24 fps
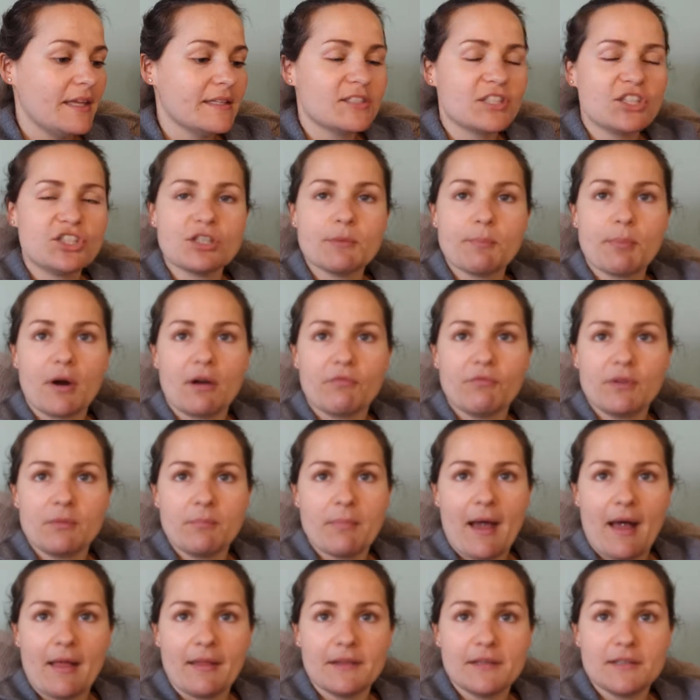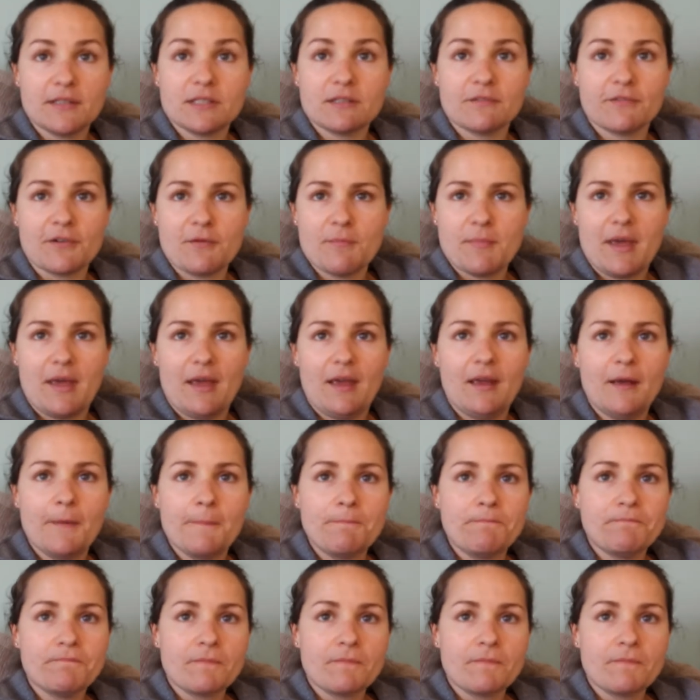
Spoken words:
it's just a perfect balance for me.